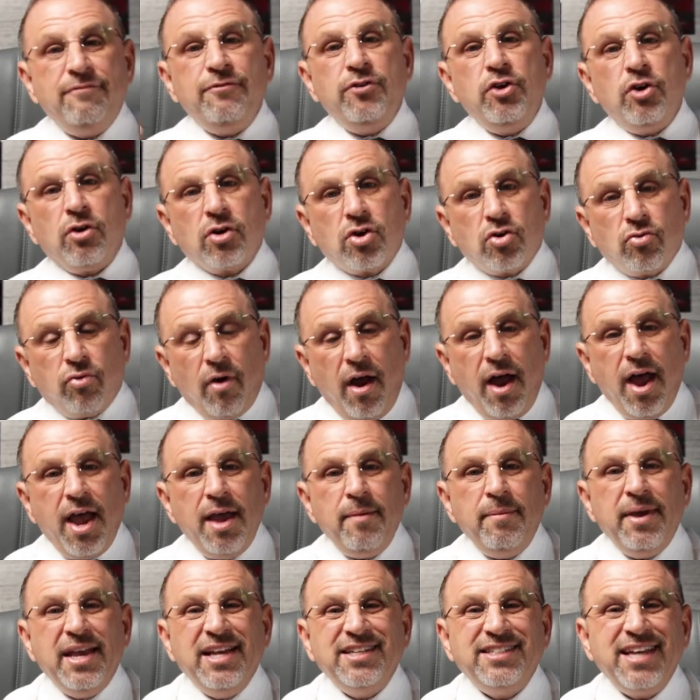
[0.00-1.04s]
if your
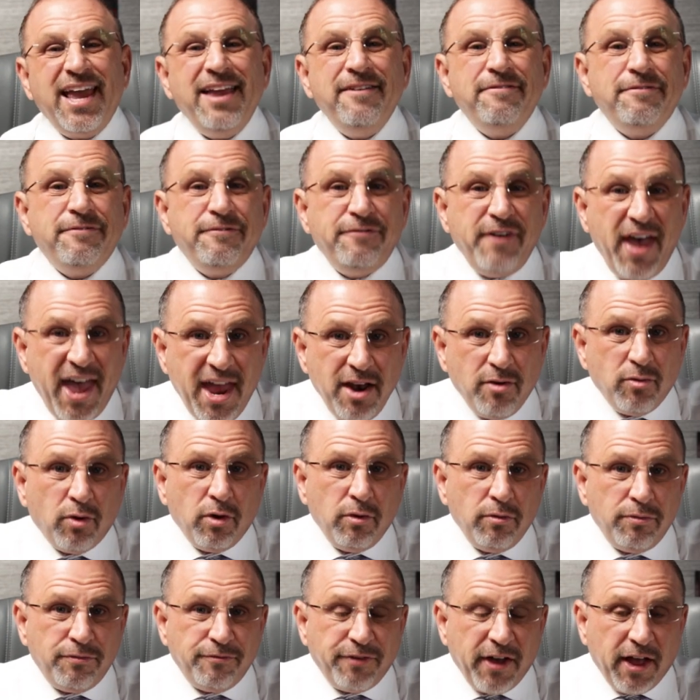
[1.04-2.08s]
crime is a
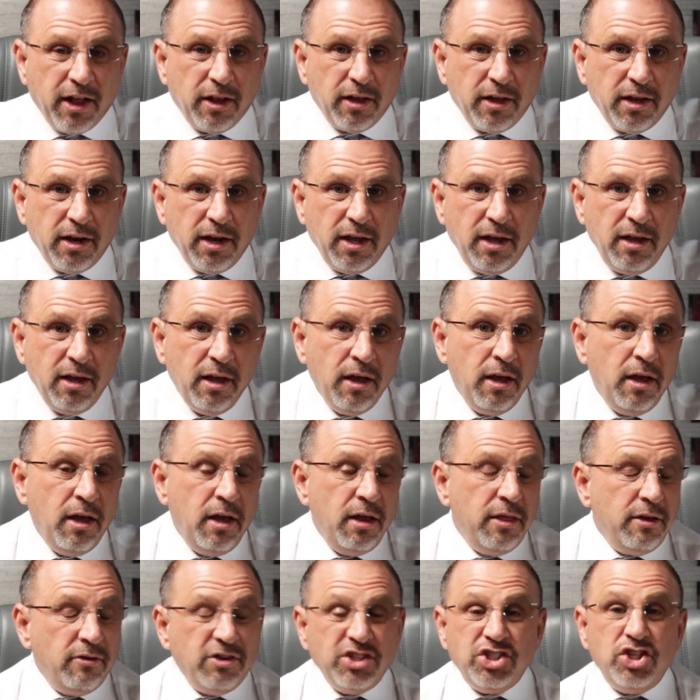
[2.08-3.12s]
federal felony,
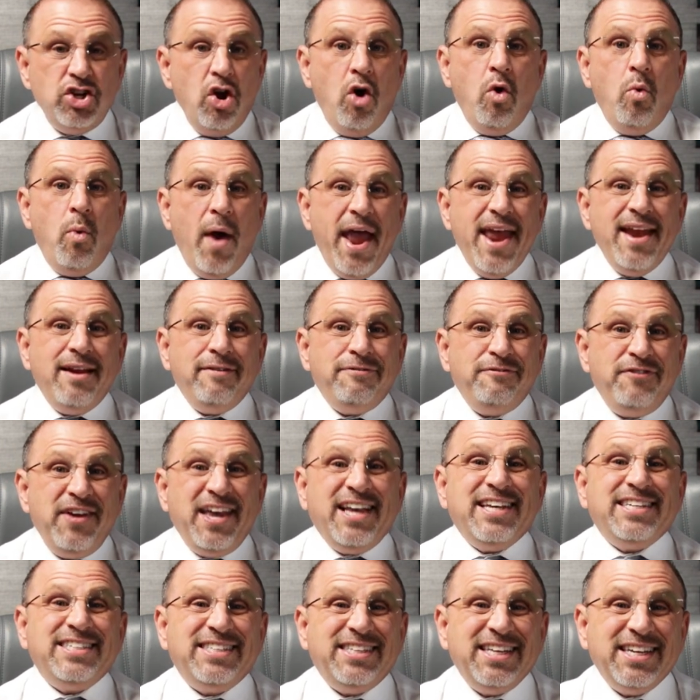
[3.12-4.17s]
there is no way to
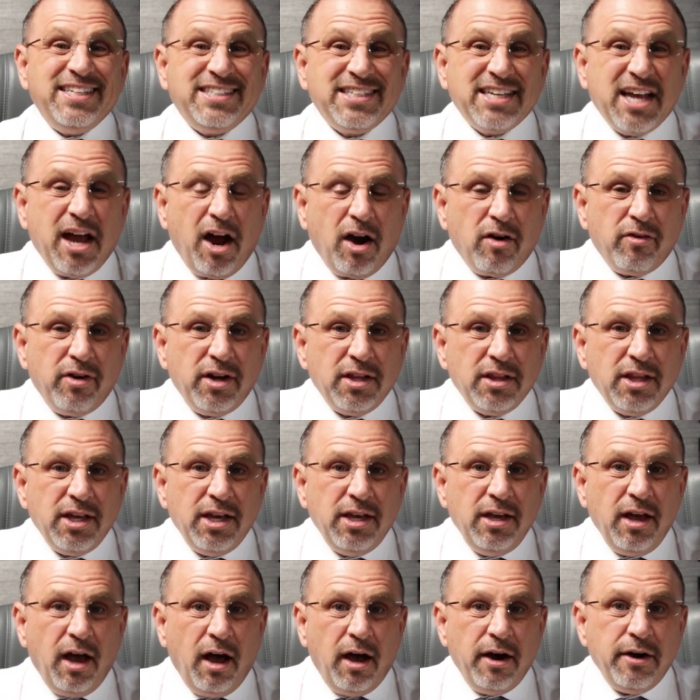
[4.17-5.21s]
fix this
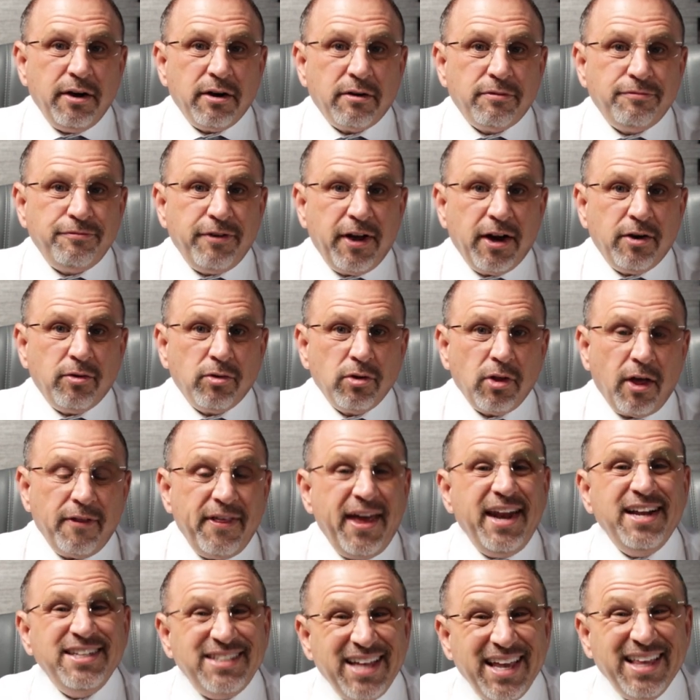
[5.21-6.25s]
currently under federal law.
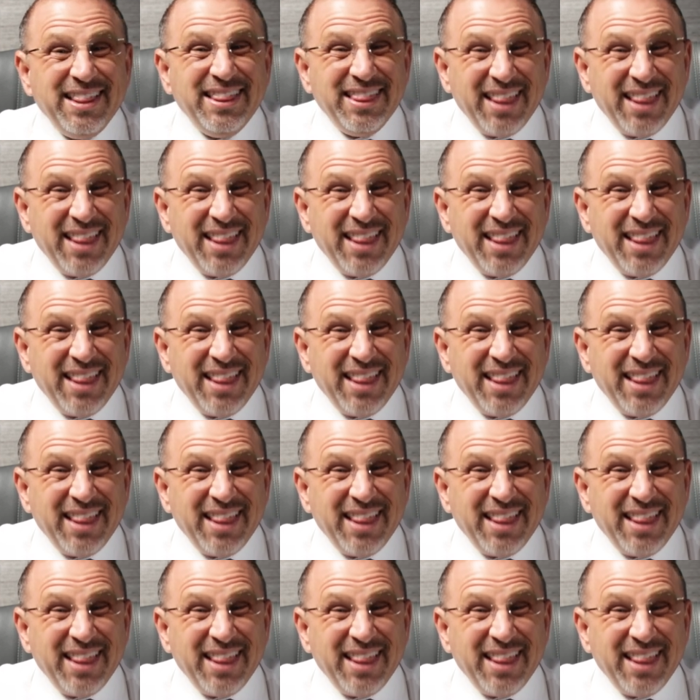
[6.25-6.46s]
That is a